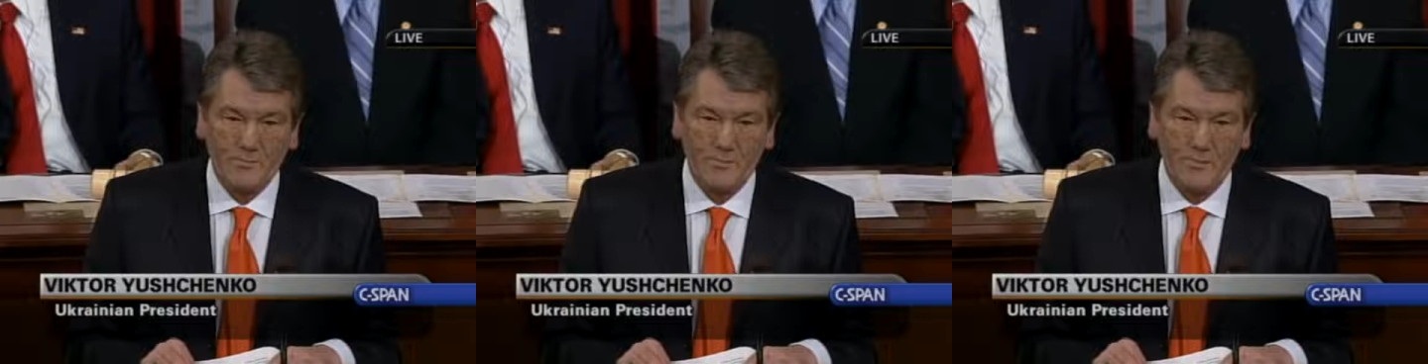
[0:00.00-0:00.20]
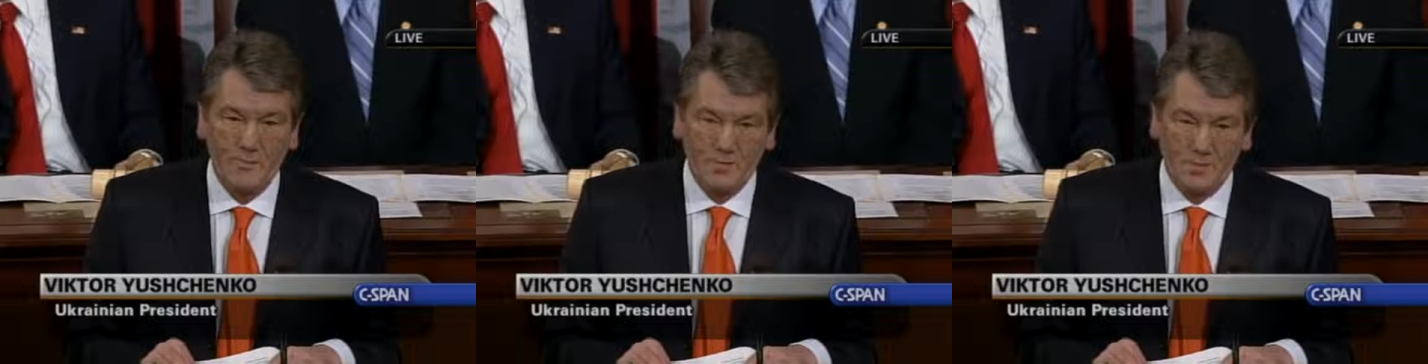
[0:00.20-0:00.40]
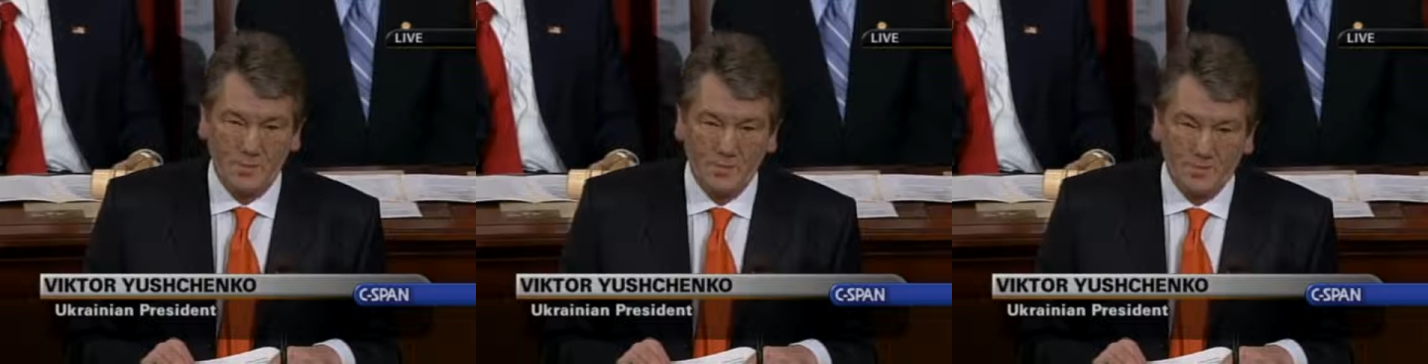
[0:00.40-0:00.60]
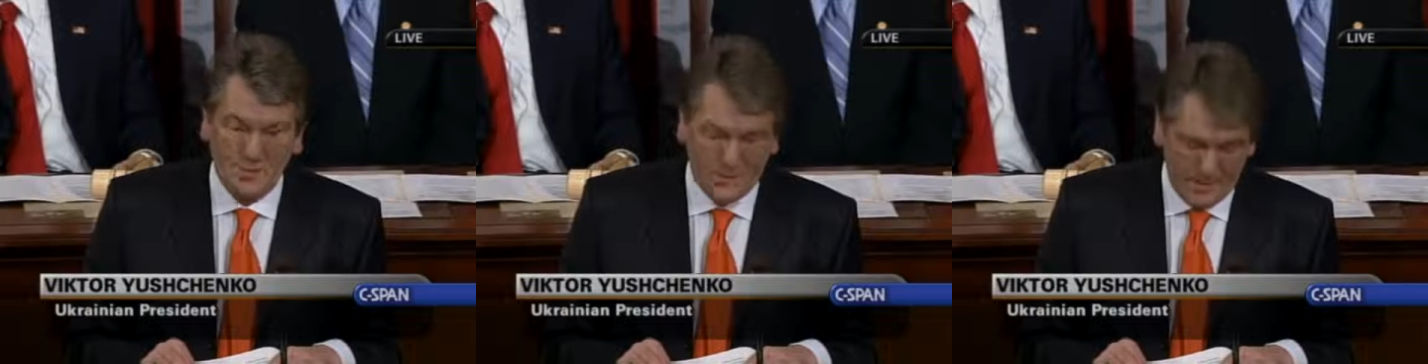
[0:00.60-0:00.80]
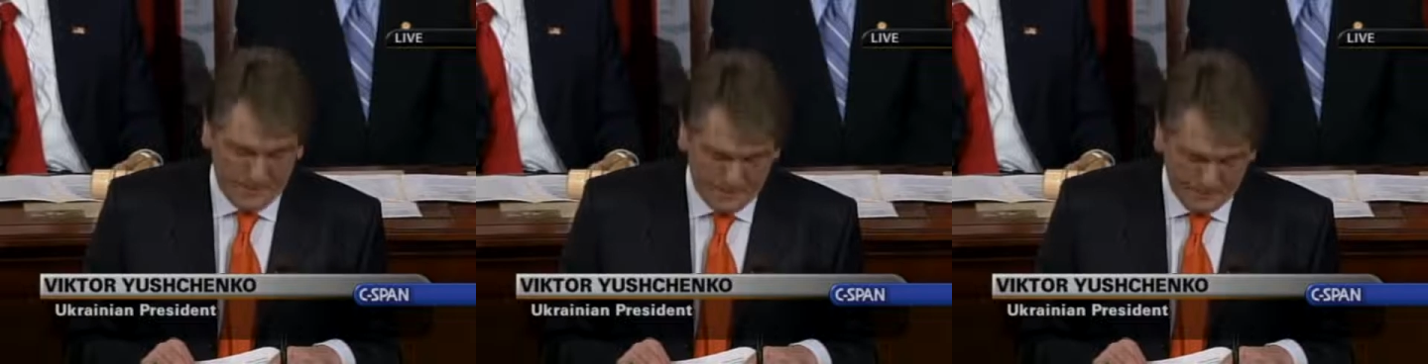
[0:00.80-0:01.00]
express our
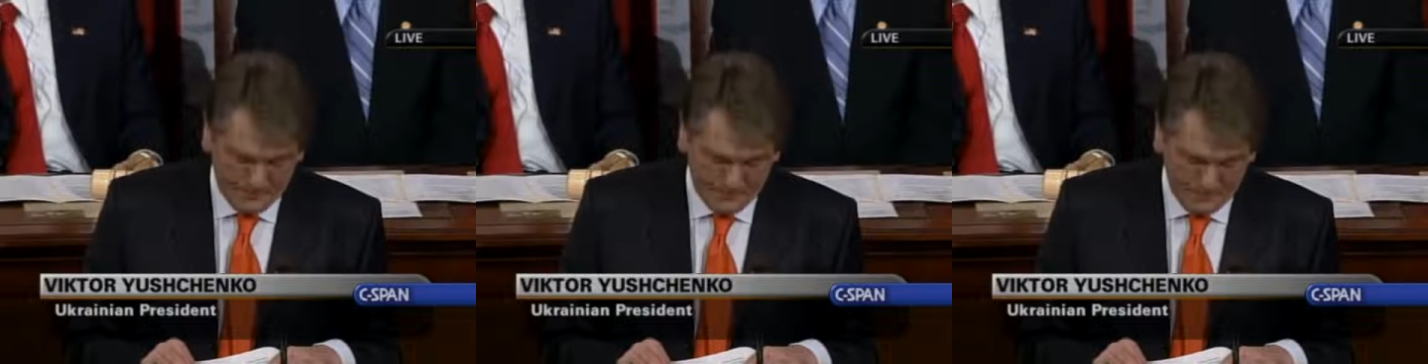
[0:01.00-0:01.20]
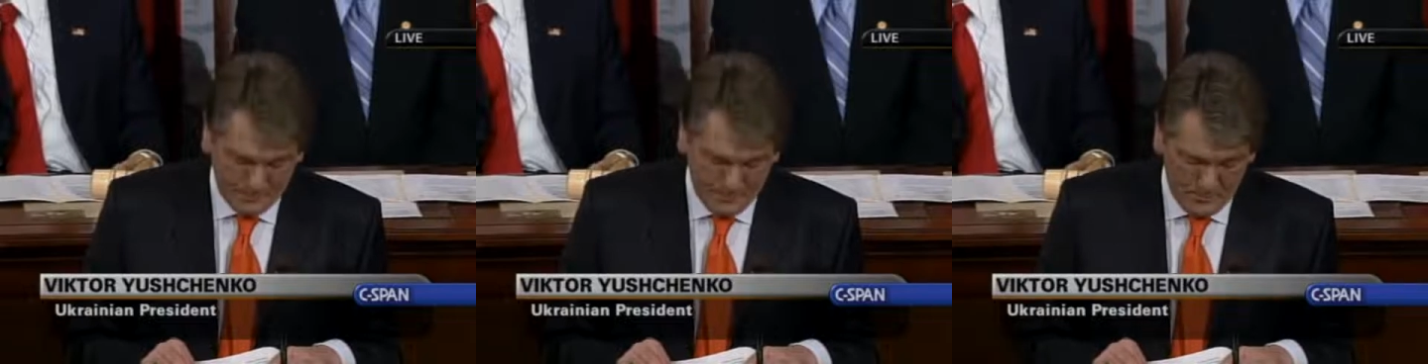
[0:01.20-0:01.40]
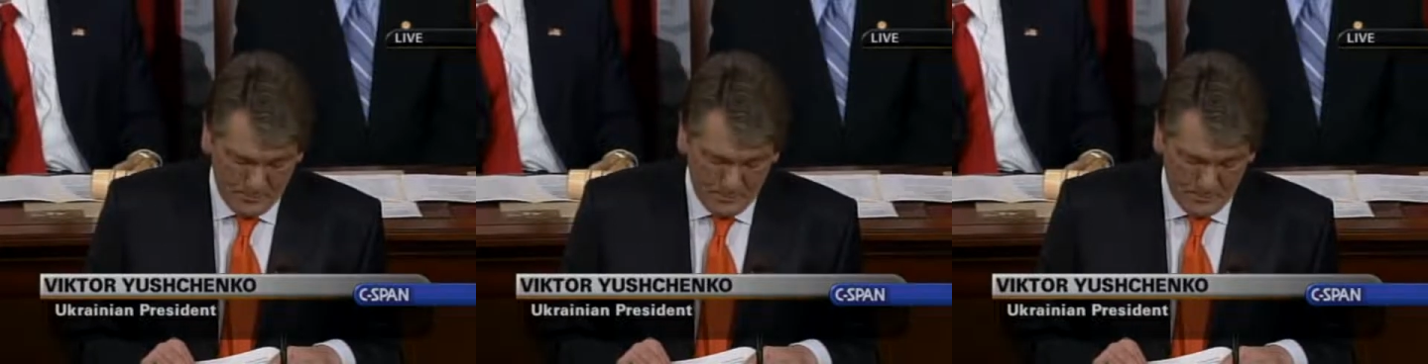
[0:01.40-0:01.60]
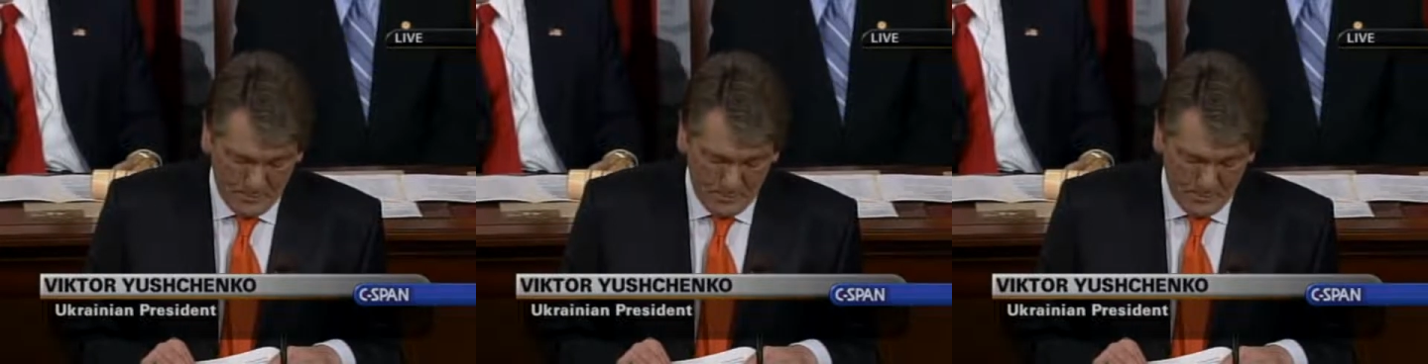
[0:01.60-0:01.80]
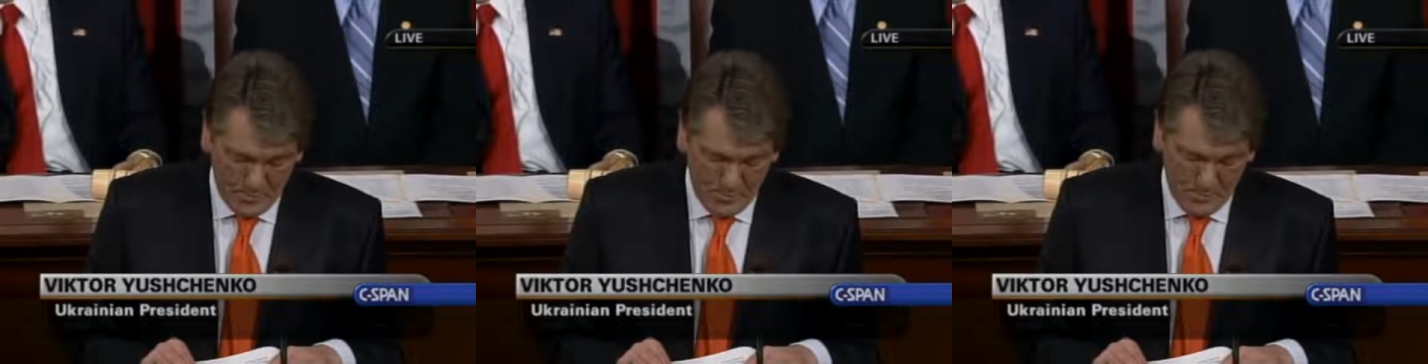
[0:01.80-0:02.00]
gratitude right
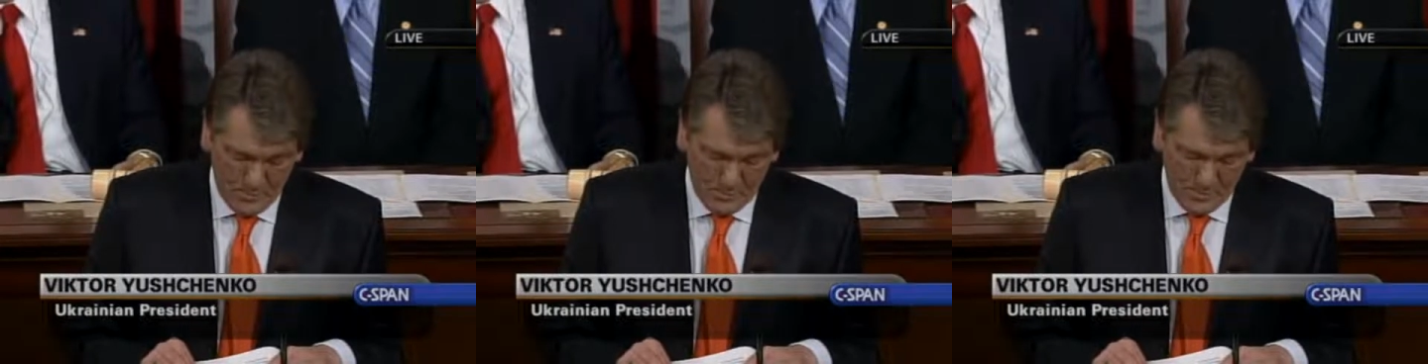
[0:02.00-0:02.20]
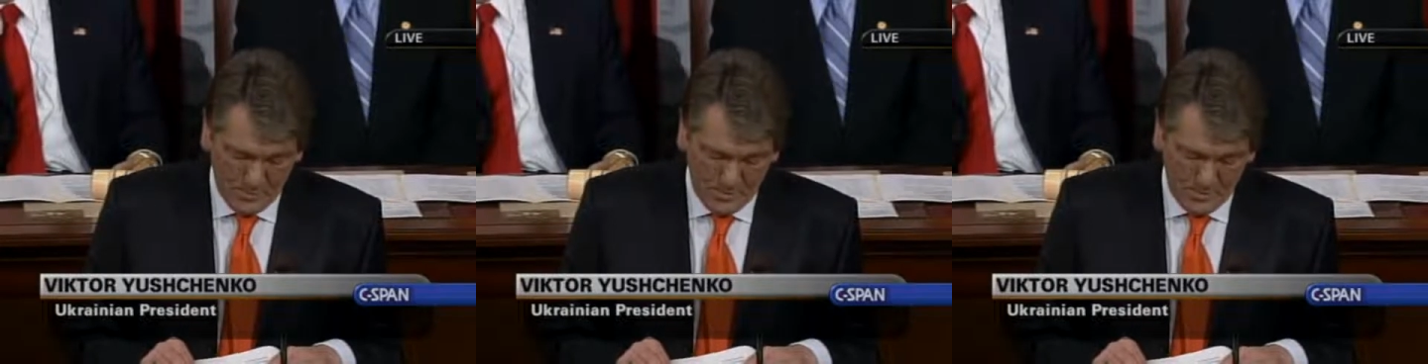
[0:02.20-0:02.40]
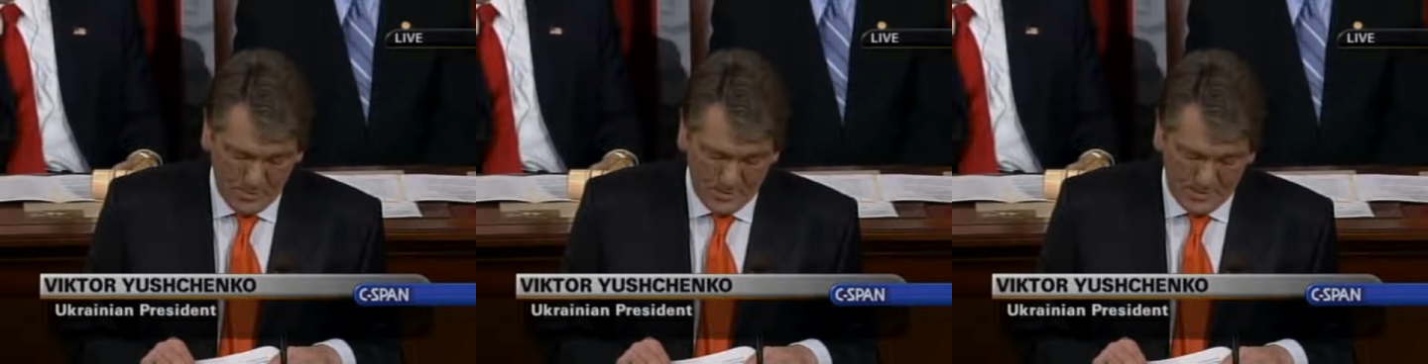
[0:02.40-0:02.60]
in this room.